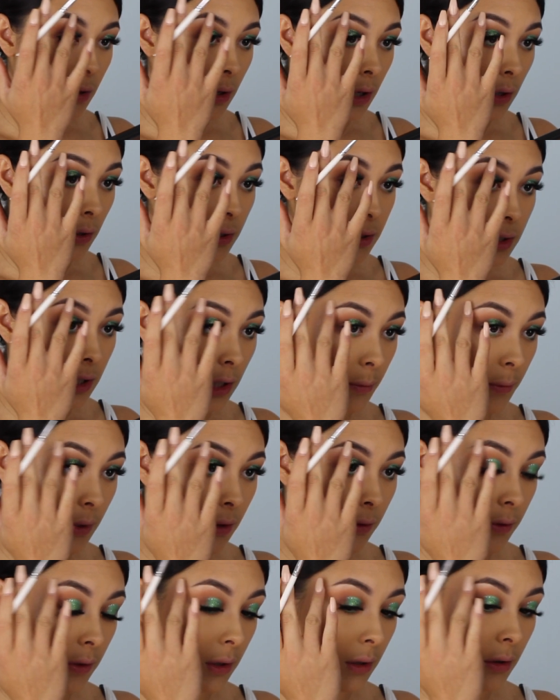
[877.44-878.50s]
I always take my
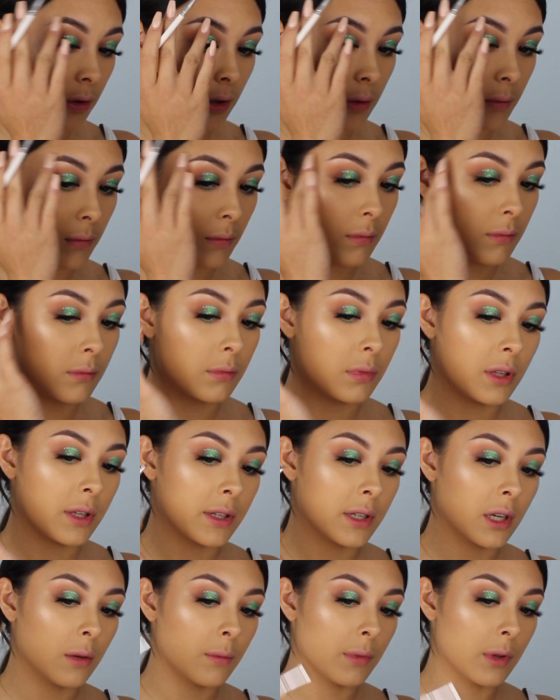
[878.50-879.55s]
finger and
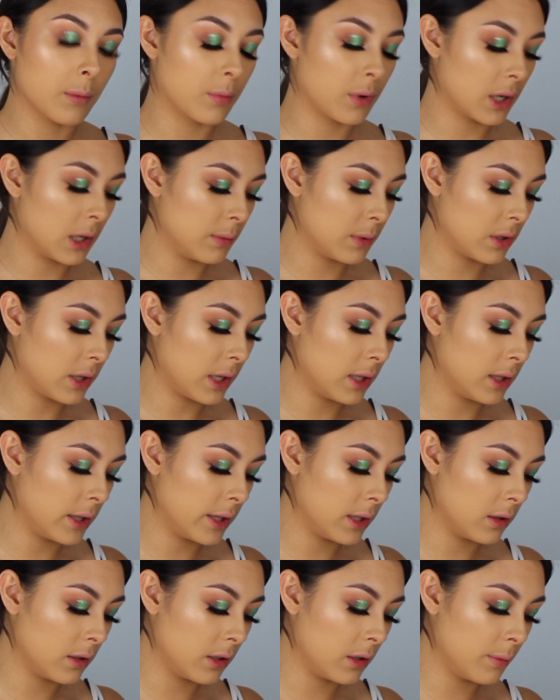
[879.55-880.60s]
blend out the brow bone
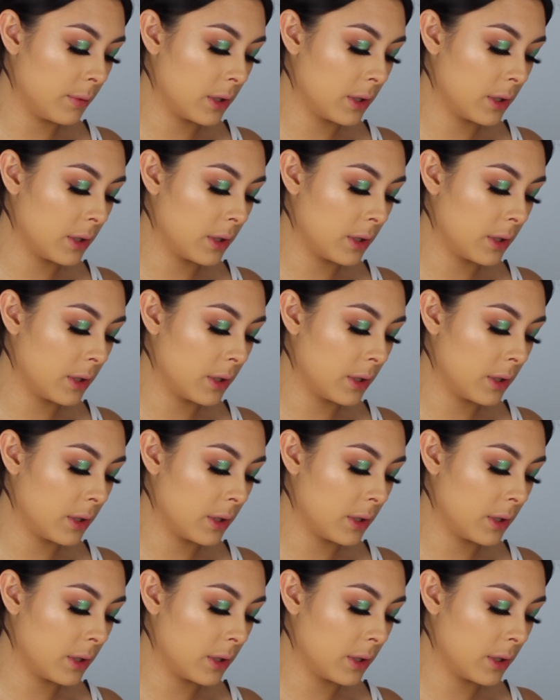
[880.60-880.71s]
highlight a little